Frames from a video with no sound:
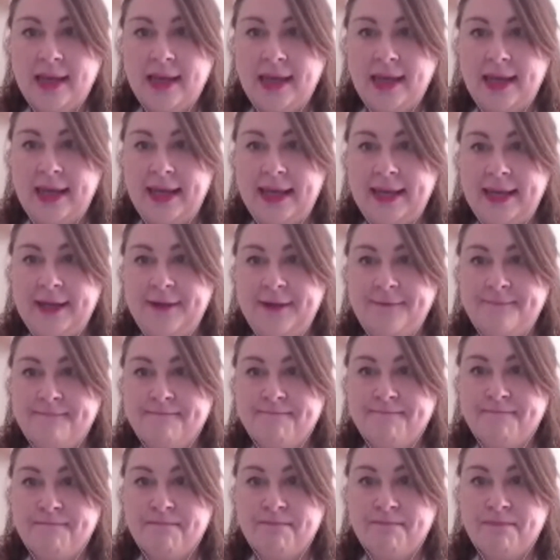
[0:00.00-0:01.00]
Can
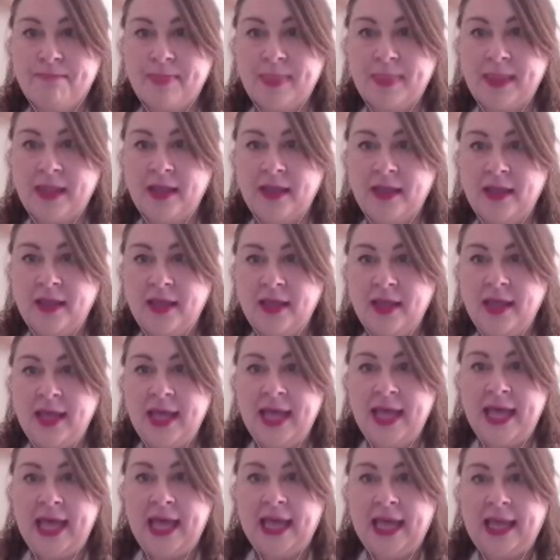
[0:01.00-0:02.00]

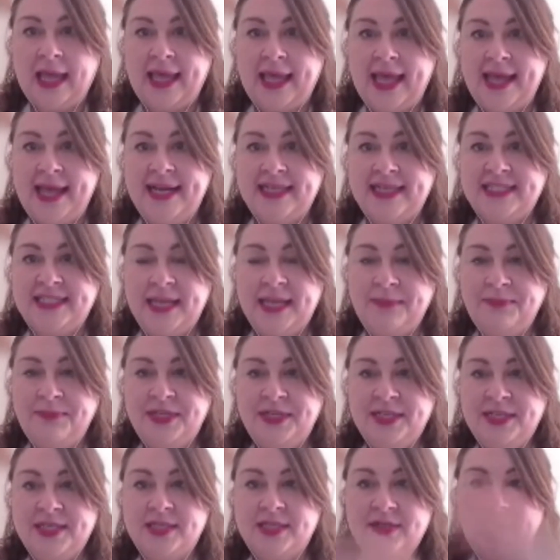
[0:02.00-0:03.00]

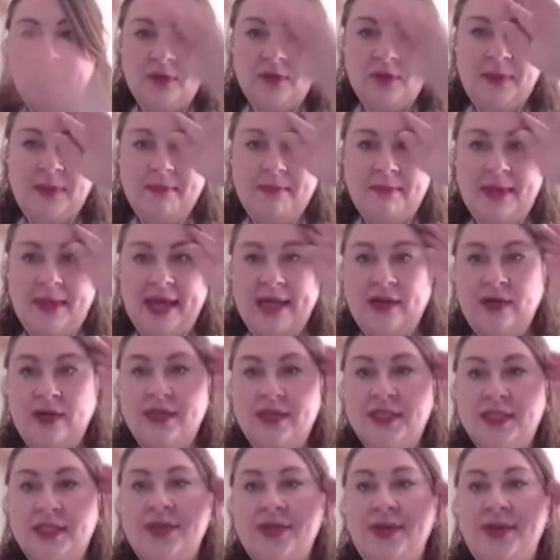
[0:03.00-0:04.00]
exceptions not be made
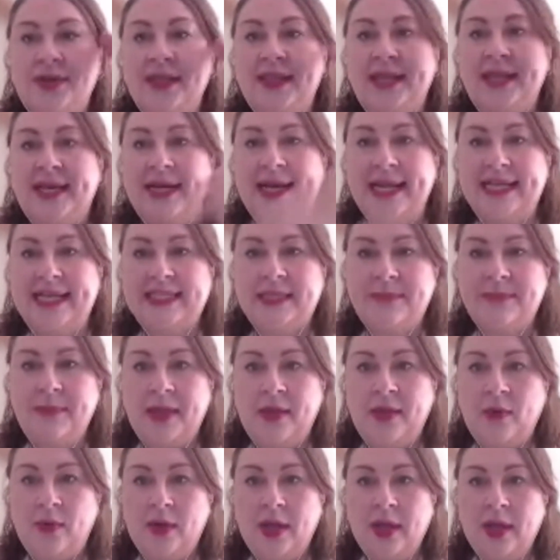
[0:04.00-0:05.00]
considering that an
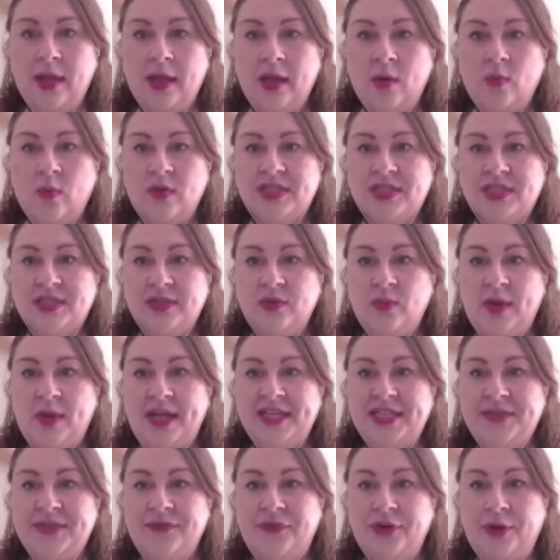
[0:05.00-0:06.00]
SME was still
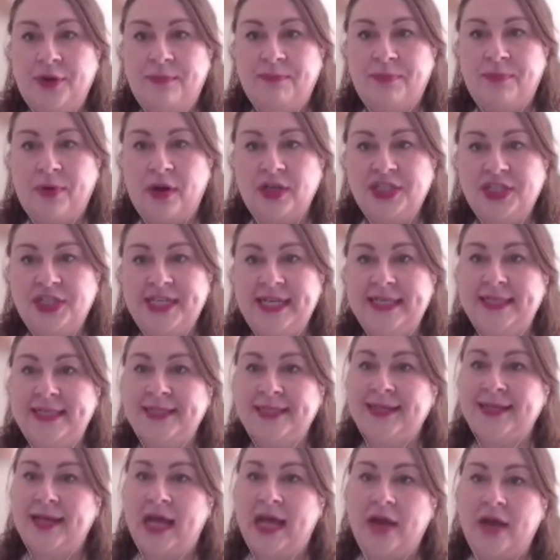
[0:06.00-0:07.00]
waiting for a
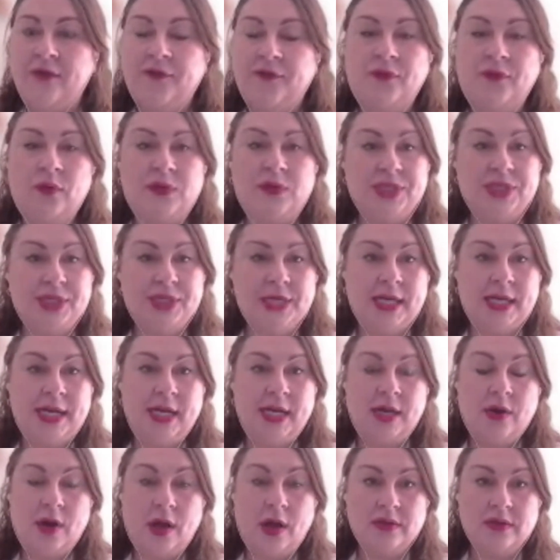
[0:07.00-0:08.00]
project?
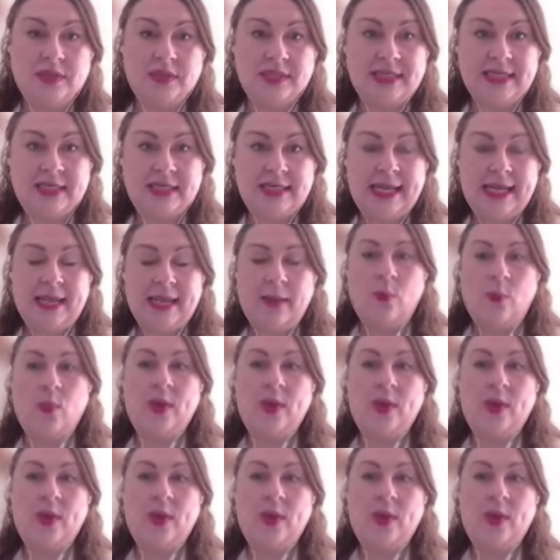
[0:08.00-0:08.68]
Unfortunately, no, Sydney.